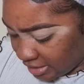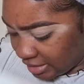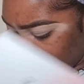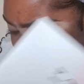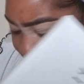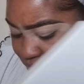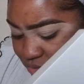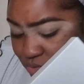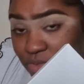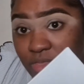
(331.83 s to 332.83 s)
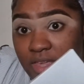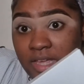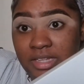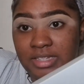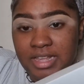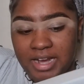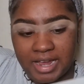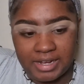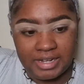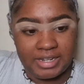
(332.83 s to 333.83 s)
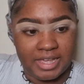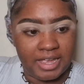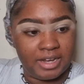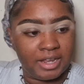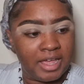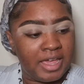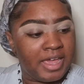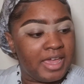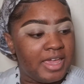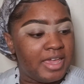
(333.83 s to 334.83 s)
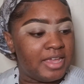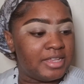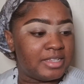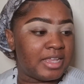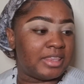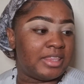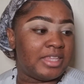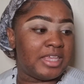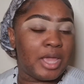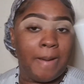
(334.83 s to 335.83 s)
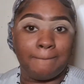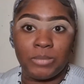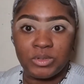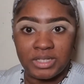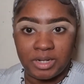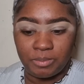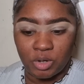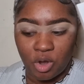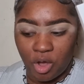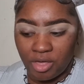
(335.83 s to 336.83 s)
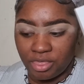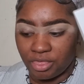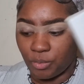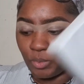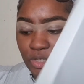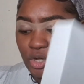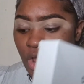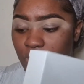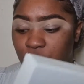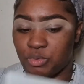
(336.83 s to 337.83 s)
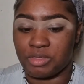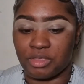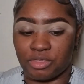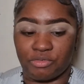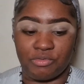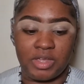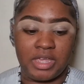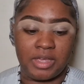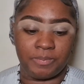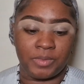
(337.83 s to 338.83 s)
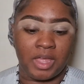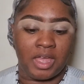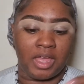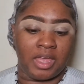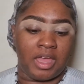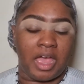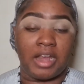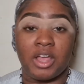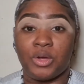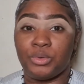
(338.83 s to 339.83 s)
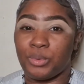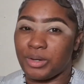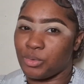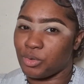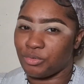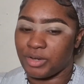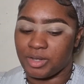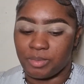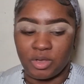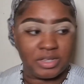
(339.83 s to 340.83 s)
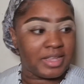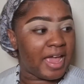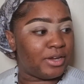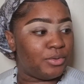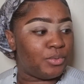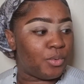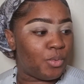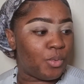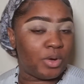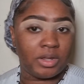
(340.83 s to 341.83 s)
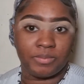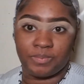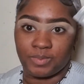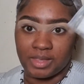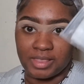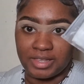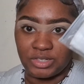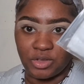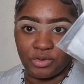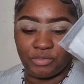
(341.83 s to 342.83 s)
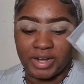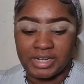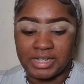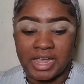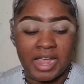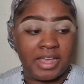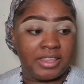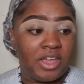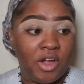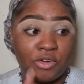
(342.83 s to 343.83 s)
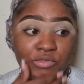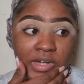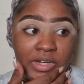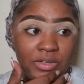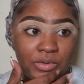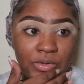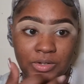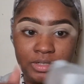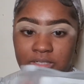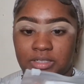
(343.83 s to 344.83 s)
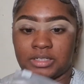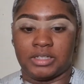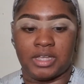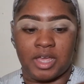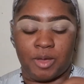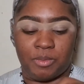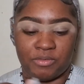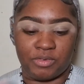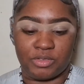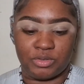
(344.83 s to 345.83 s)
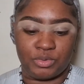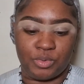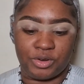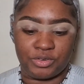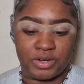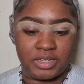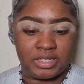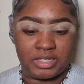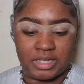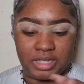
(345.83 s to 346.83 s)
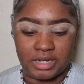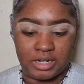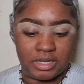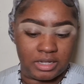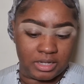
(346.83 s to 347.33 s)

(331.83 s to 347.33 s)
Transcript: The last two things that I did get is the muslin cloth, which comes with 3. And how do I know already? Because I do own this already. They are really good, but for those who are interested,